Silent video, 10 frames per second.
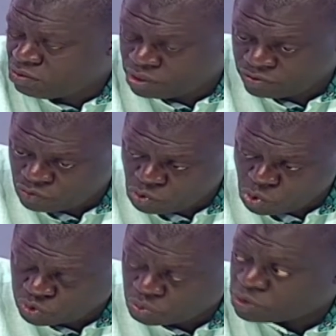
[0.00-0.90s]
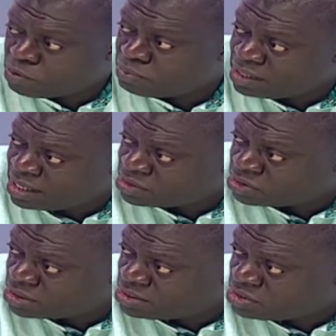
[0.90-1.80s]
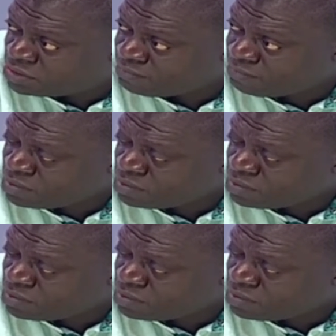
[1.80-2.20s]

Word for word: with rules, with obligations.